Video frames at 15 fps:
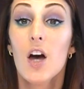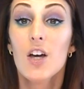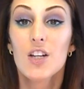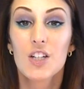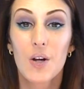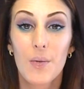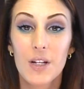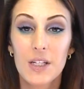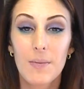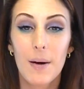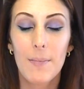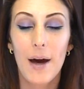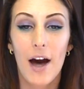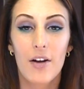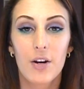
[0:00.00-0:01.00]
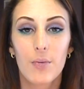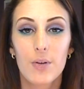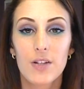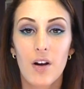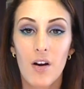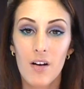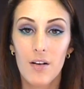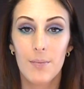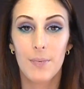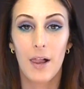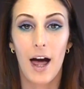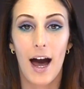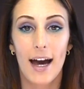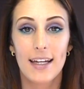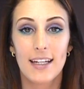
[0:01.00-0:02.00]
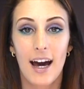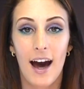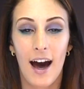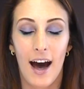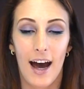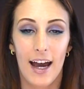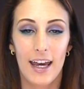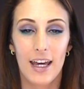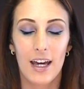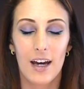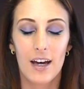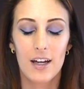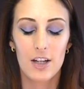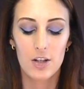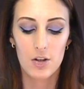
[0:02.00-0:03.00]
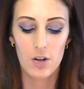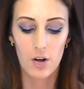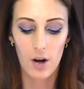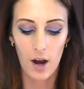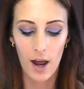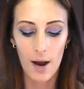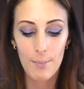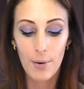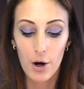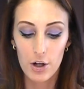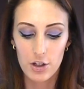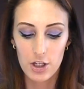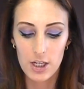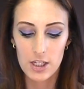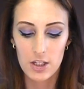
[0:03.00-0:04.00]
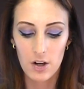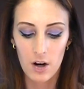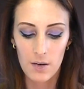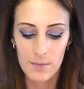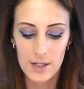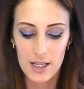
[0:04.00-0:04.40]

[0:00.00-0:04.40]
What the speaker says: So once my powder was all applied, I purchased Urban